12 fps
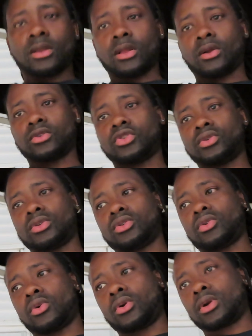go to the
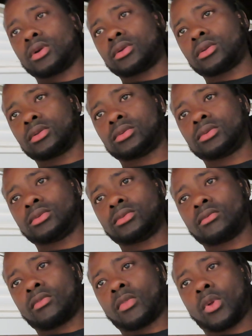door
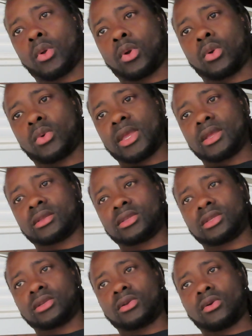or waiting
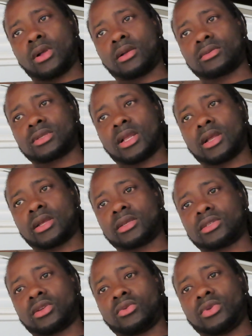to go
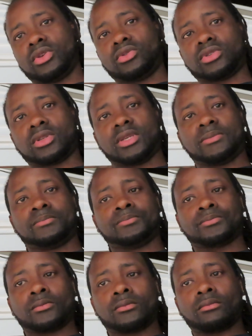outside. So we usually
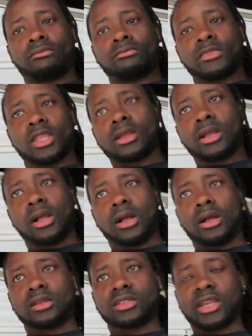
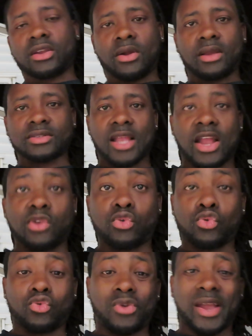uh, take her outside
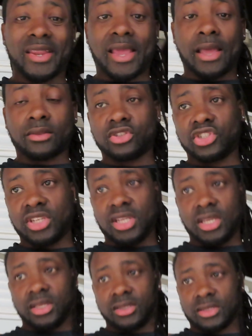right after she
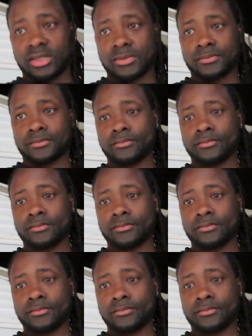eats.